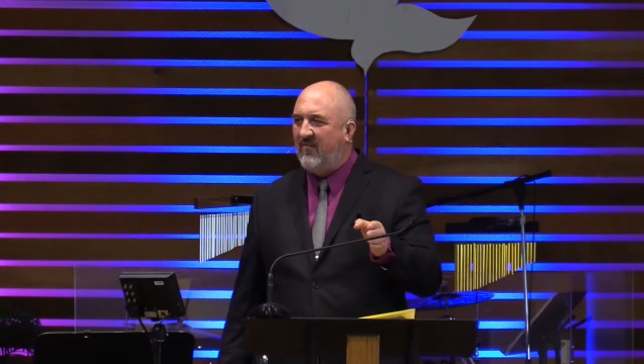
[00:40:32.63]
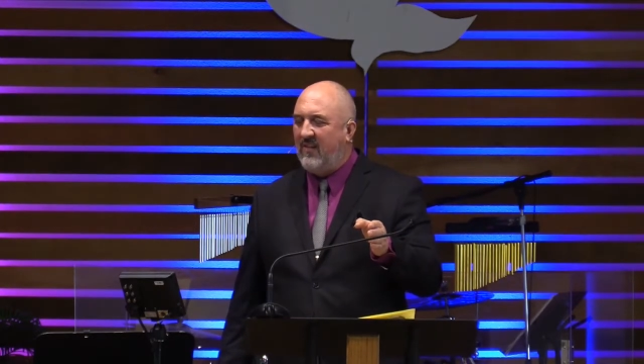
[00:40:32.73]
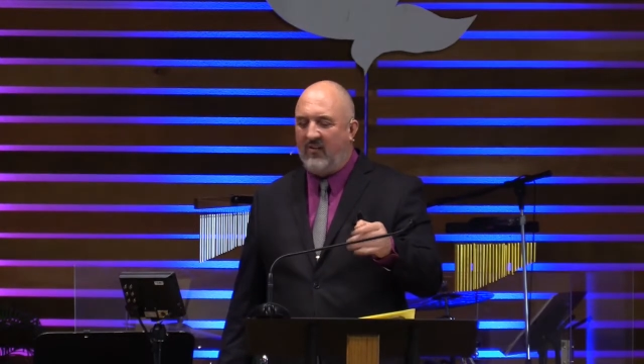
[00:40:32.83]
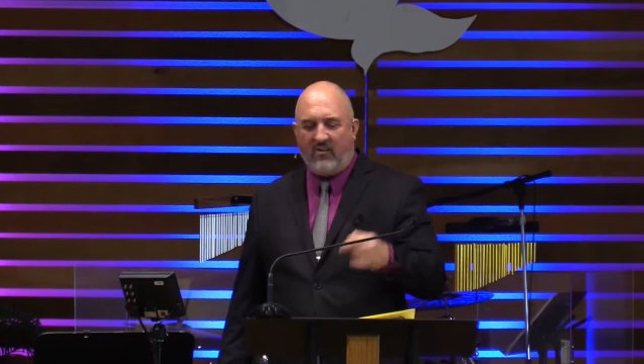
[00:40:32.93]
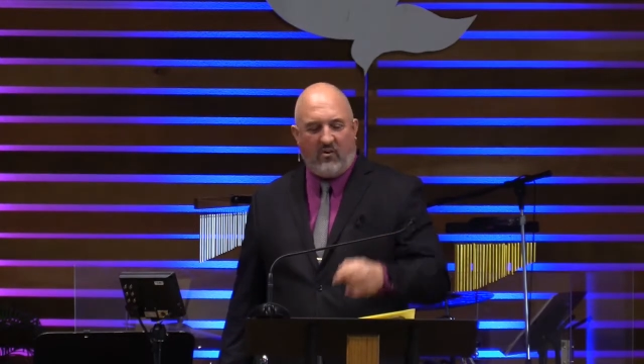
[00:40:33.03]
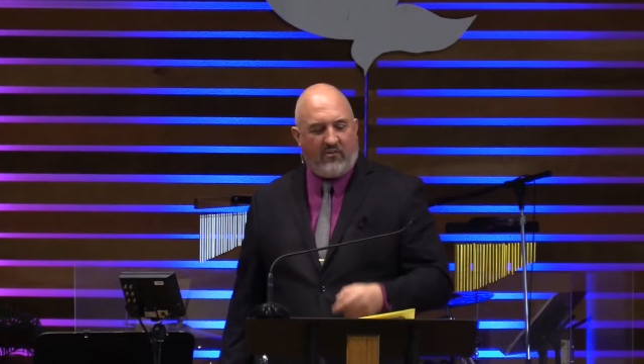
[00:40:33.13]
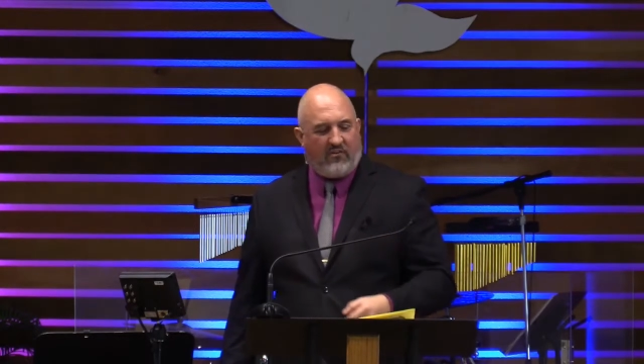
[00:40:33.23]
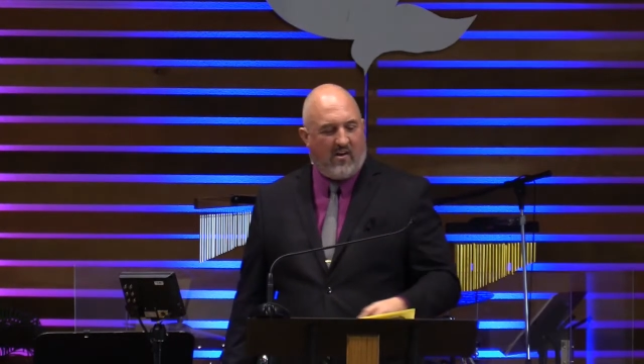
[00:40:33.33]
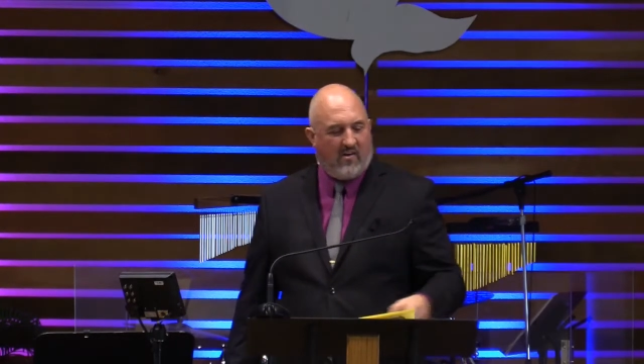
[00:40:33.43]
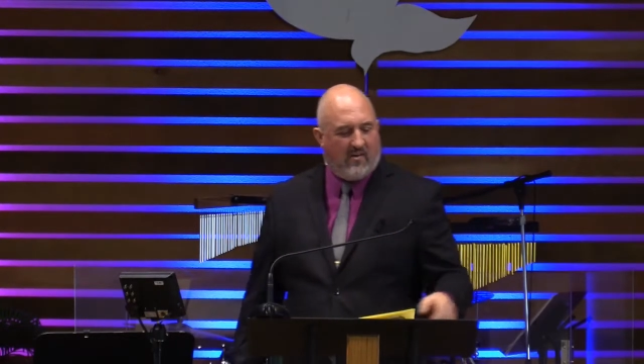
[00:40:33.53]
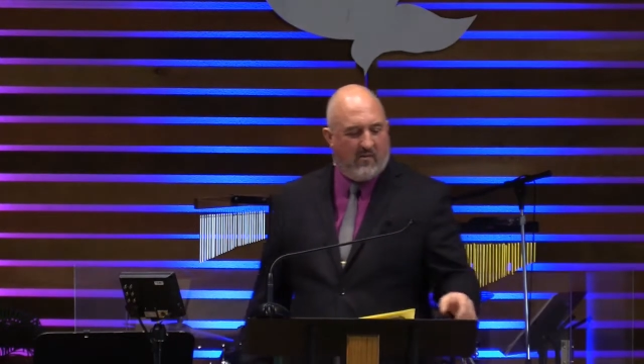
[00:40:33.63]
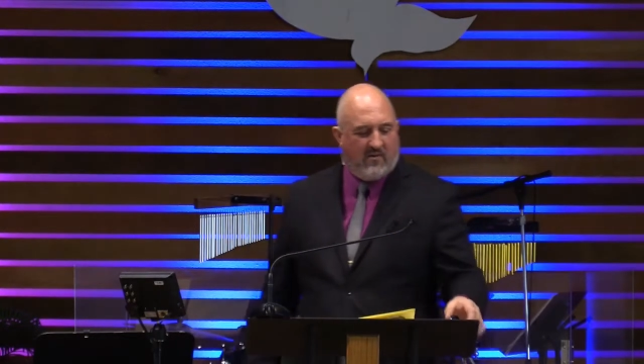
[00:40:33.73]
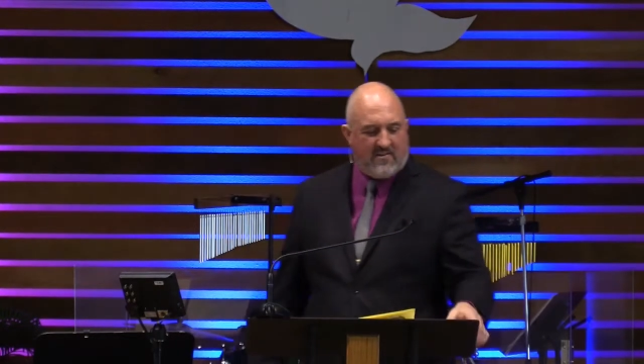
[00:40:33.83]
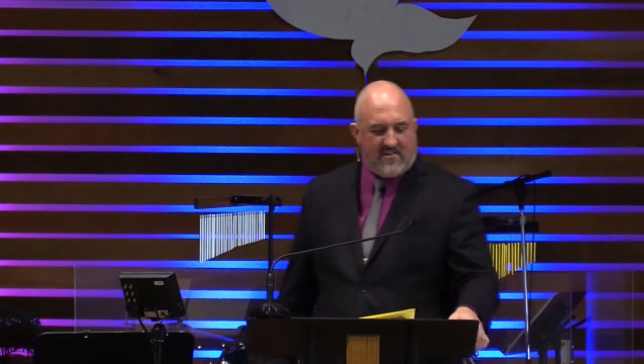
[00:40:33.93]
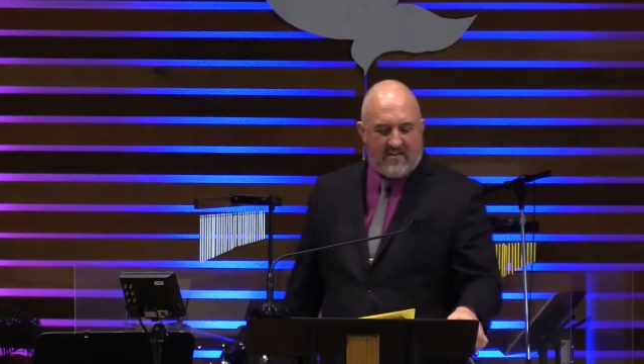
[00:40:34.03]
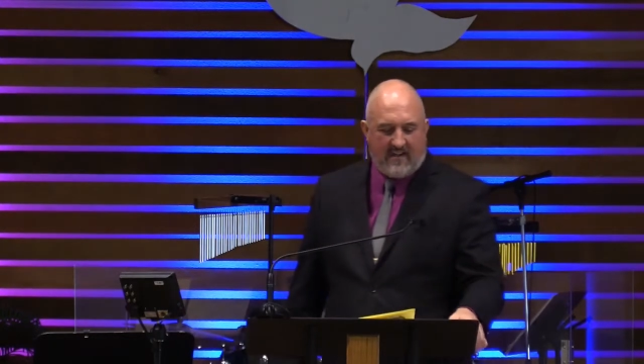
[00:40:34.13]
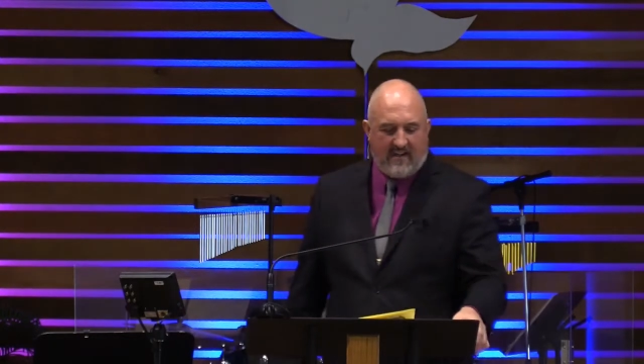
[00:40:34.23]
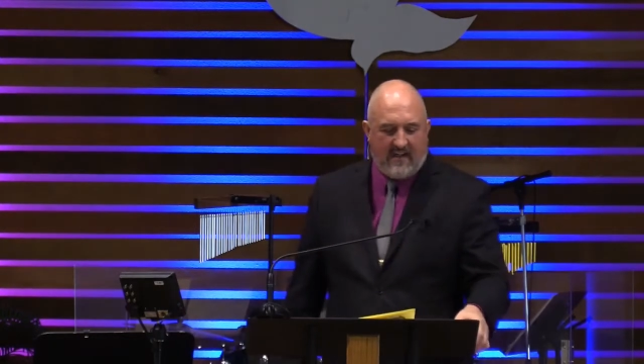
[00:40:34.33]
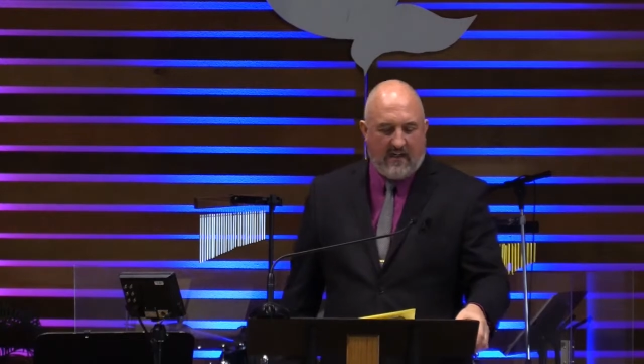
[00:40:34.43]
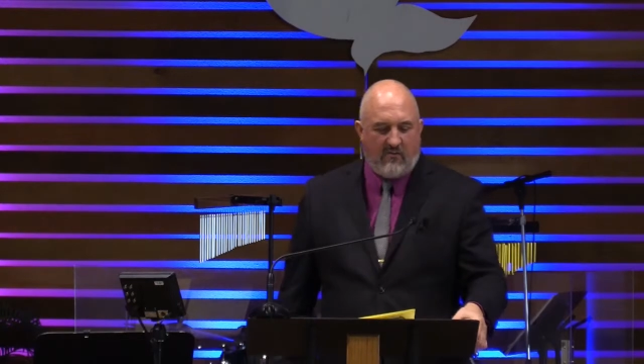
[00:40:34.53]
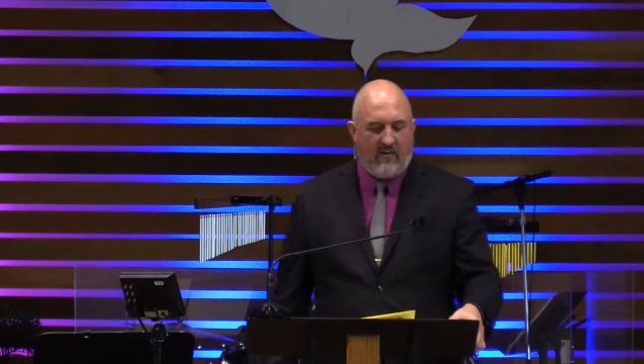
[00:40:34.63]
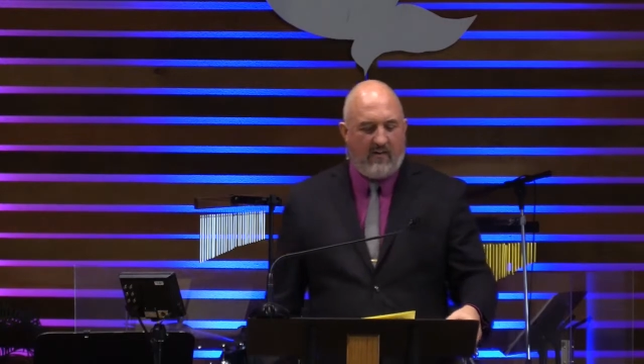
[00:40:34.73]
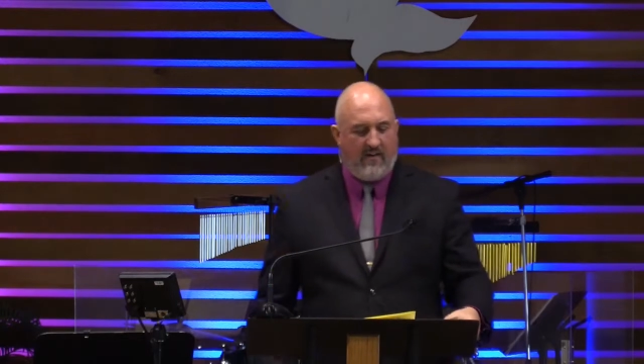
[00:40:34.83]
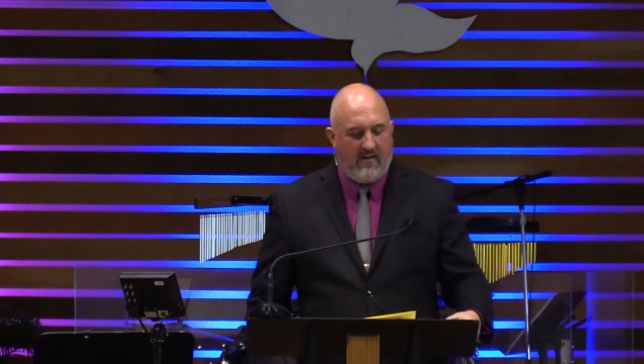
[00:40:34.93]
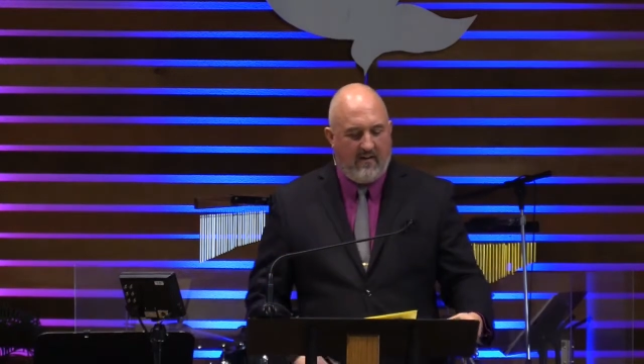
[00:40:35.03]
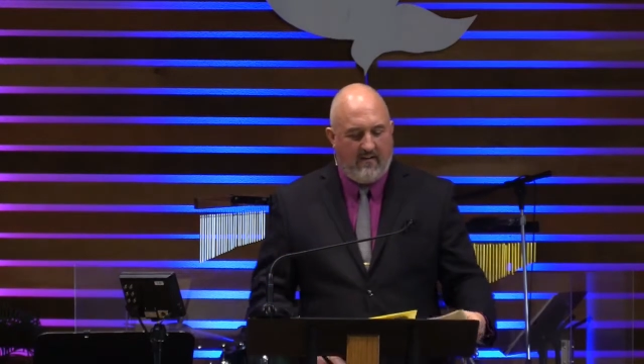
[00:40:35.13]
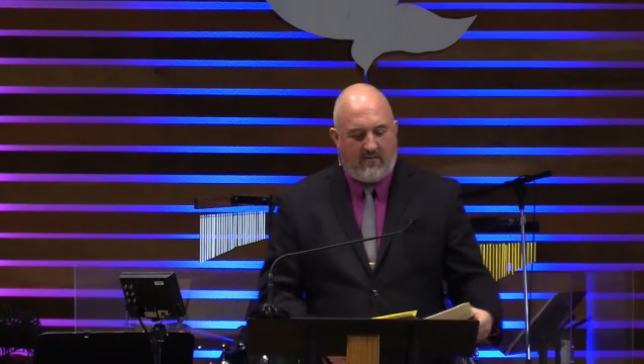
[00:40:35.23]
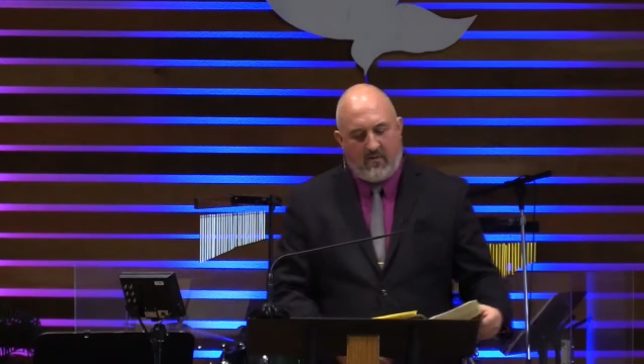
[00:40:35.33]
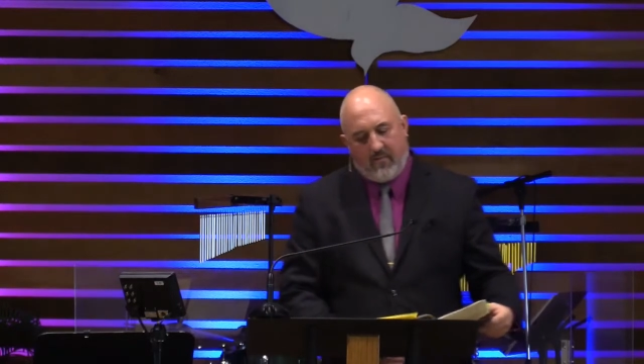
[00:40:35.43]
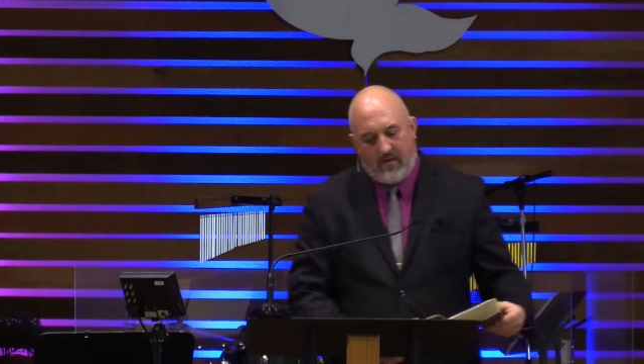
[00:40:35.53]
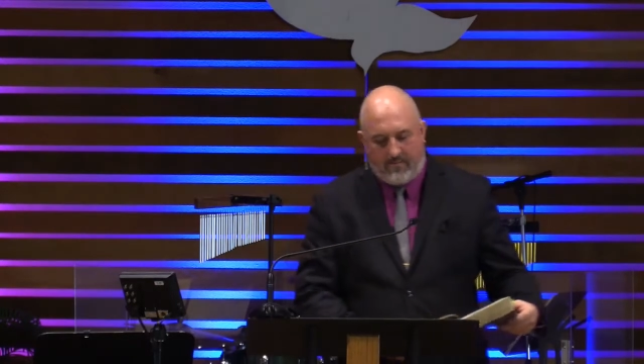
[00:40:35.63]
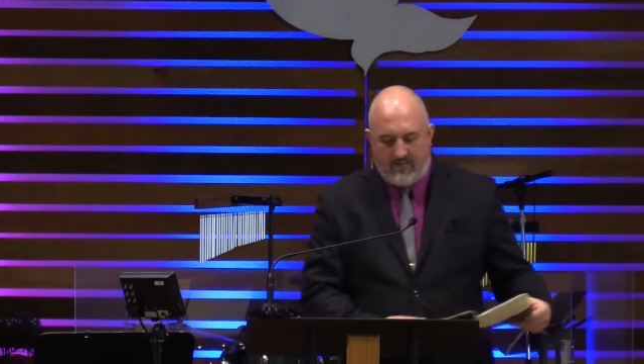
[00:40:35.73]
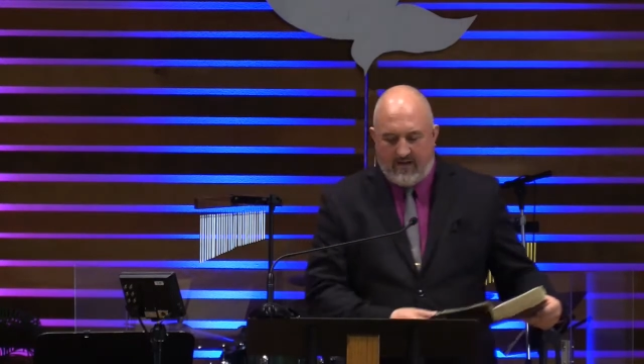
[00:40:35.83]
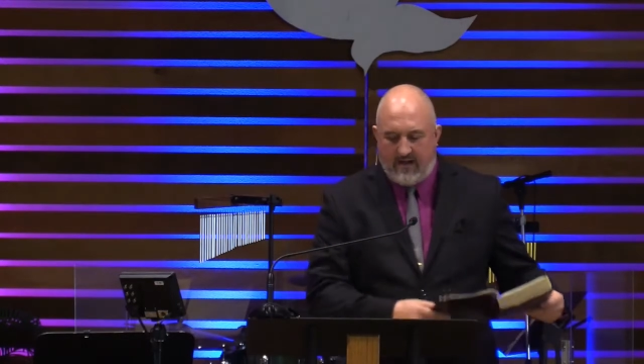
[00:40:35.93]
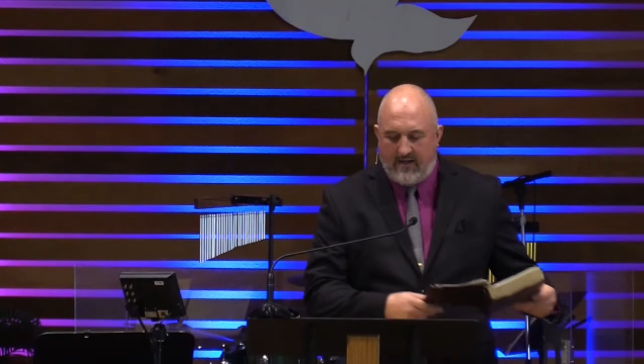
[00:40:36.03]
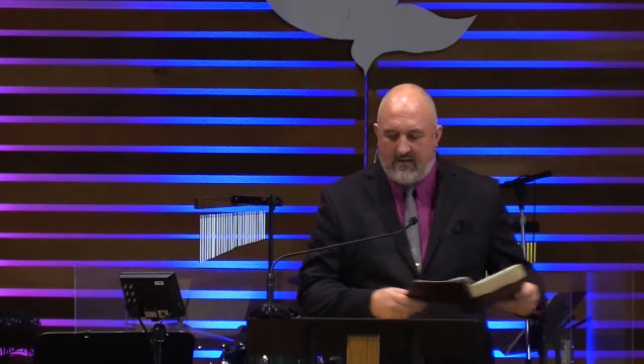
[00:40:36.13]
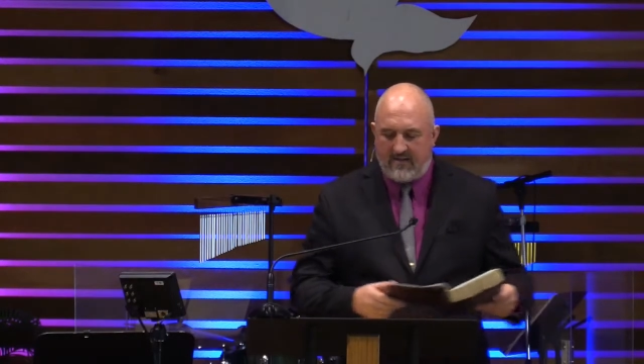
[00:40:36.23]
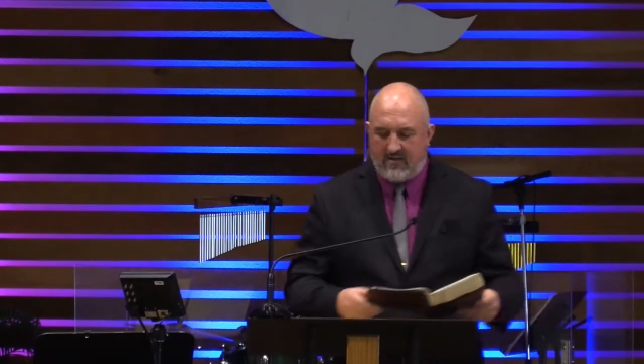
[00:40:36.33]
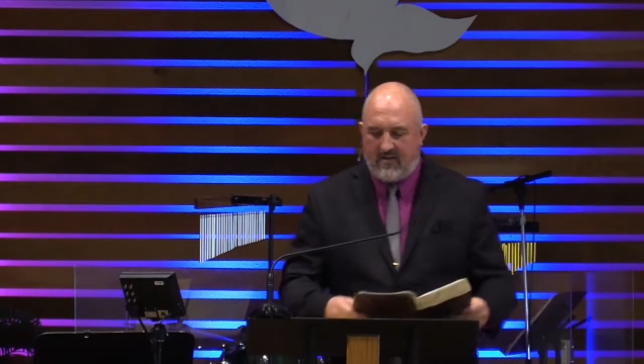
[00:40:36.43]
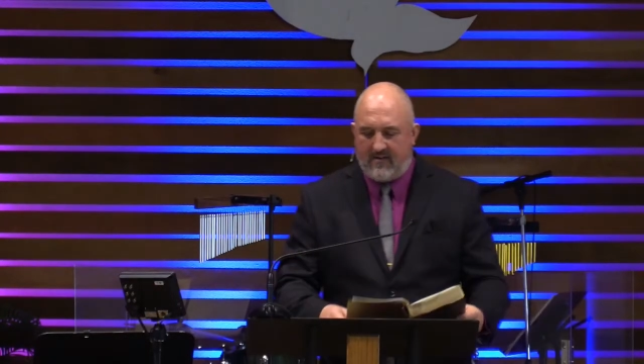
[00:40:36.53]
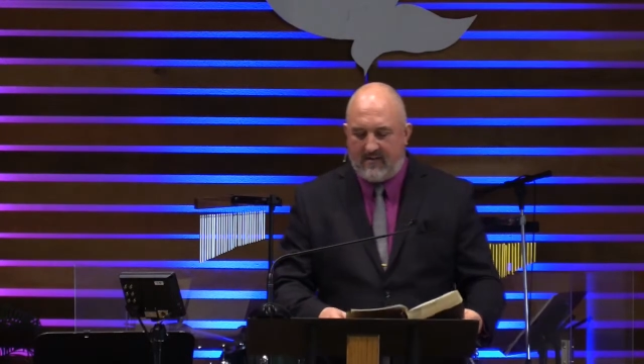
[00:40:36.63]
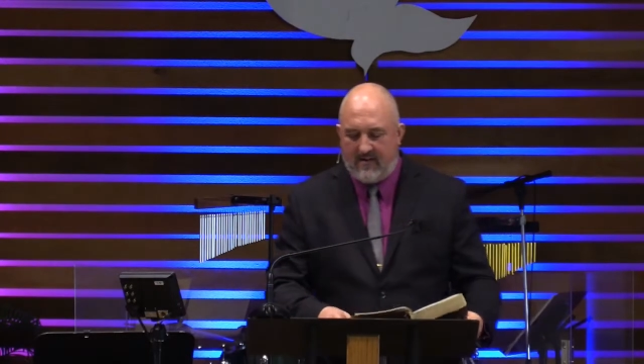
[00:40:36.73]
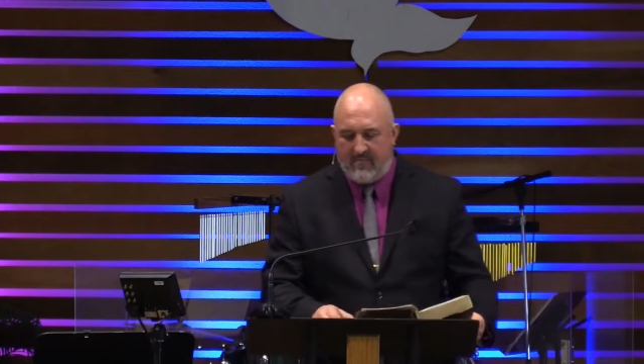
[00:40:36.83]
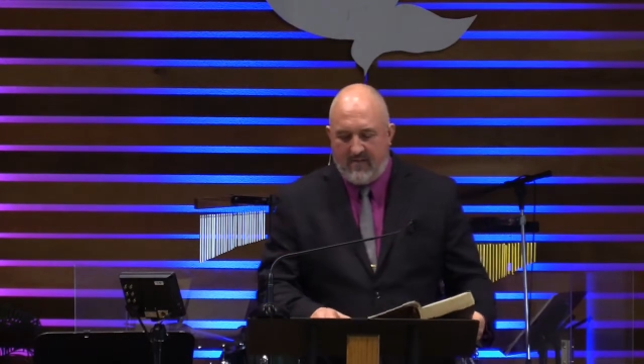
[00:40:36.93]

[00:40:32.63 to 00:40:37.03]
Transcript: There's an old song that we used to sing at Calvary from up in the high desert at uh,